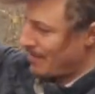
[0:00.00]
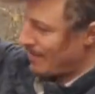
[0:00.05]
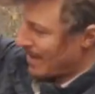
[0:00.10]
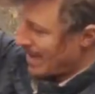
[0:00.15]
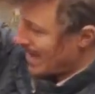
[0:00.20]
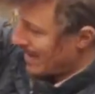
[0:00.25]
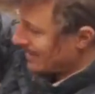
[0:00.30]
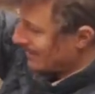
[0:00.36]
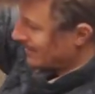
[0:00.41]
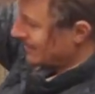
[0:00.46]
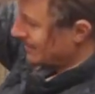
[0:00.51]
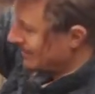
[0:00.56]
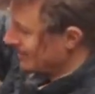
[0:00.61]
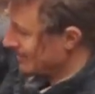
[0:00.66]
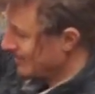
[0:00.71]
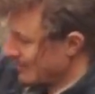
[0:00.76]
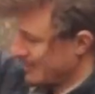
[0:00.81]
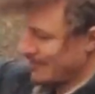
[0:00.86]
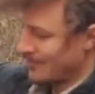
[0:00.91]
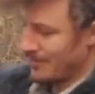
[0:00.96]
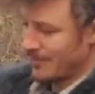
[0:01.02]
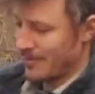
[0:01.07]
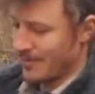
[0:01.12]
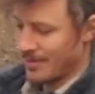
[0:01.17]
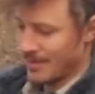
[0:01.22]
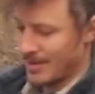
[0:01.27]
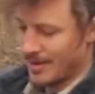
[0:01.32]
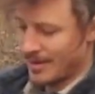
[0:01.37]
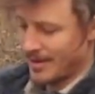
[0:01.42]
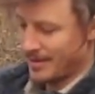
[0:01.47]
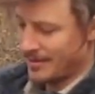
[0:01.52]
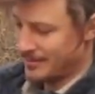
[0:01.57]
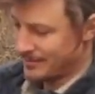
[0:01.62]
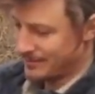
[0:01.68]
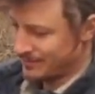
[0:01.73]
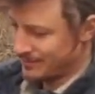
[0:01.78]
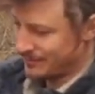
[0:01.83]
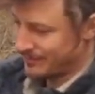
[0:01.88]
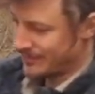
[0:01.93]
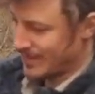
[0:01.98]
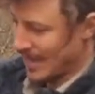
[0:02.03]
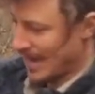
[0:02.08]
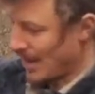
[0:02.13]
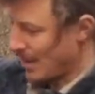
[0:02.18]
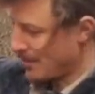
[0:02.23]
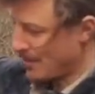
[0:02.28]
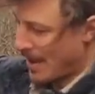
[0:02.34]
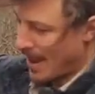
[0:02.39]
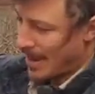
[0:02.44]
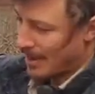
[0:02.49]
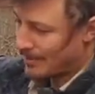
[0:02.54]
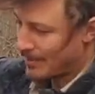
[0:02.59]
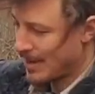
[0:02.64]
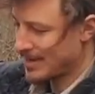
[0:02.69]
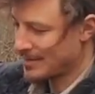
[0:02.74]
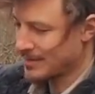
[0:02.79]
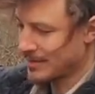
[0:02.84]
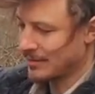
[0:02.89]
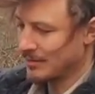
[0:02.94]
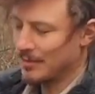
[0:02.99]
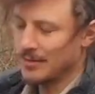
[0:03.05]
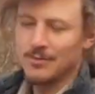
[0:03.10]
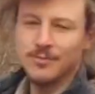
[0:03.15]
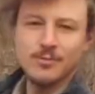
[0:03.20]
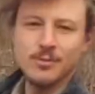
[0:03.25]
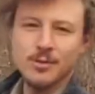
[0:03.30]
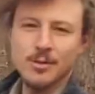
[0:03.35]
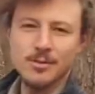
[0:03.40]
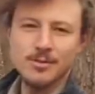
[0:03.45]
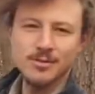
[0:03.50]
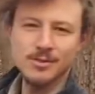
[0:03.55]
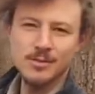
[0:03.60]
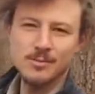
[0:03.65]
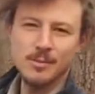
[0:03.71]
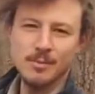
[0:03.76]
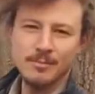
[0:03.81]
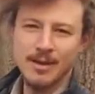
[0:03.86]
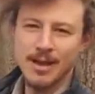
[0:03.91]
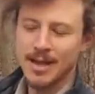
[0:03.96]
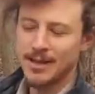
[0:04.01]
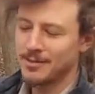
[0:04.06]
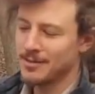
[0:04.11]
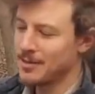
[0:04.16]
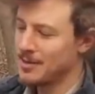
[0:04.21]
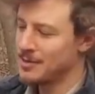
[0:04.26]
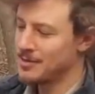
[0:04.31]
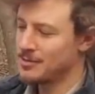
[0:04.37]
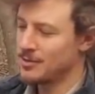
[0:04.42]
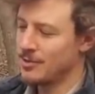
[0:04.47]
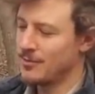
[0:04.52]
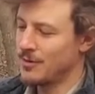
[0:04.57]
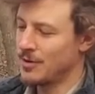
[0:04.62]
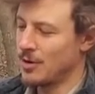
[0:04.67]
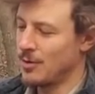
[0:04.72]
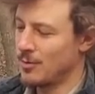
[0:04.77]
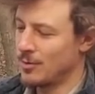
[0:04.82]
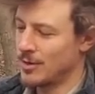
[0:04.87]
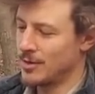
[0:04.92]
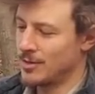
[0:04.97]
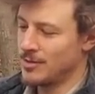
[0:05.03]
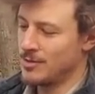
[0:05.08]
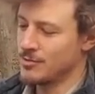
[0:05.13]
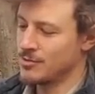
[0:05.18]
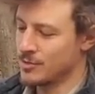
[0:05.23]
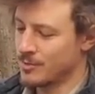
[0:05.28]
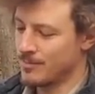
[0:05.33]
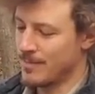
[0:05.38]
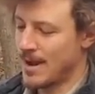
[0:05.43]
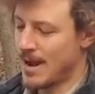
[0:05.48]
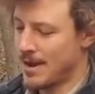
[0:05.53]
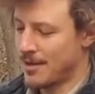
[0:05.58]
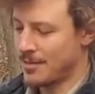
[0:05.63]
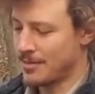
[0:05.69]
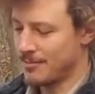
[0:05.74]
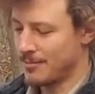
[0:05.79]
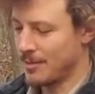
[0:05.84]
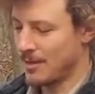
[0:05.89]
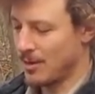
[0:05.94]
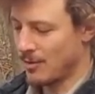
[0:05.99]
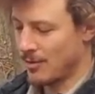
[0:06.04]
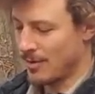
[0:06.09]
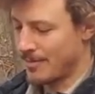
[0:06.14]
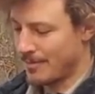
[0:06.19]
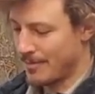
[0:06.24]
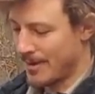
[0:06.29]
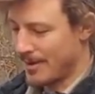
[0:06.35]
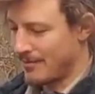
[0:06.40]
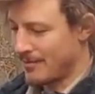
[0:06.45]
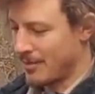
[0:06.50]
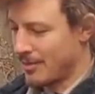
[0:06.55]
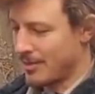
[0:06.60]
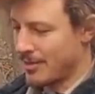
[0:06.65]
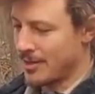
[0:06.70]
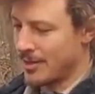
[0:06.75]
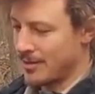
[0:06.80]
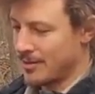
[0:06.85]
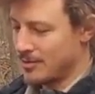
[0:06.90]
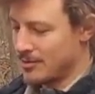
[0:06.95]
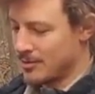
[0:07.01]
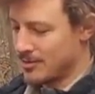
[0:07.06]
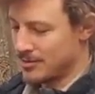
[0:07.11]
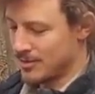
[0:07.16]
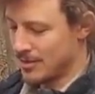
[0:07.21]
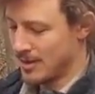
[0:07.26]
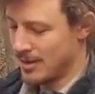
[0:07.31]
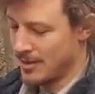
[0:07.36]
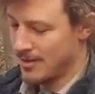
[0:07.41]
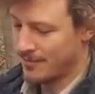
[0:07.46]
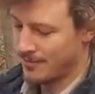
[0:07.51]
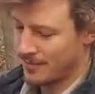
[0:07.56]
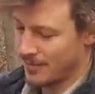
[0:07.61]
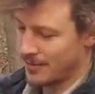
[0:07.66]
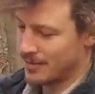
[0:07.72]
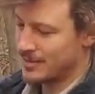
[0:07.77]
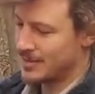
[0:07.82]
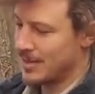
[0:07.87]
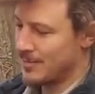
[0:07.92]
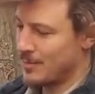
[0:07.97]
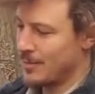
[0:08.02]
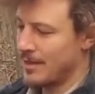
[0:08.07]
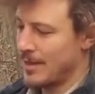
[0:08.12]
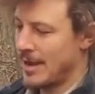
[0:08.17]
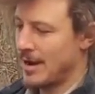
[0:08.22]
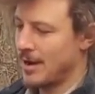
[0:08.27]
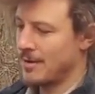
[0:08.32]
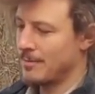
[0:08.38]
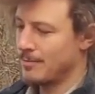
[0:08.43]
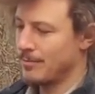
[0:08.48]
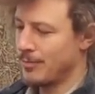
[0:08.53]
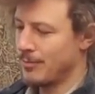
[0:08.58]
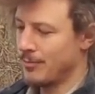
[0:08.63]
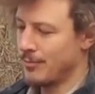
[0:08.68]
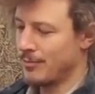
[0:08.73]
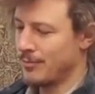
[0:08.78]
bag for the airbag, basically, for the sleeping pad. So if you don't want to use your mouth and blow up everything, you just fill this up with air and